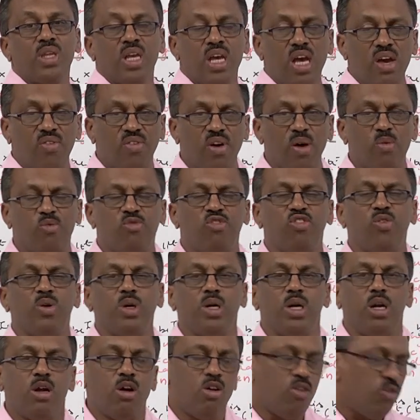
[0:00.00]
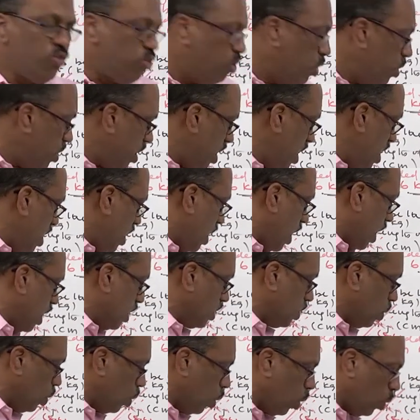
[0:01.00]
If I put 14
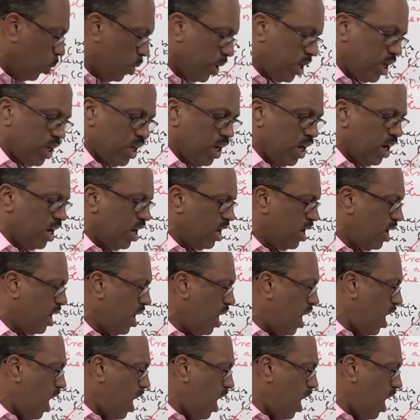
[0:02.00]
kg over here,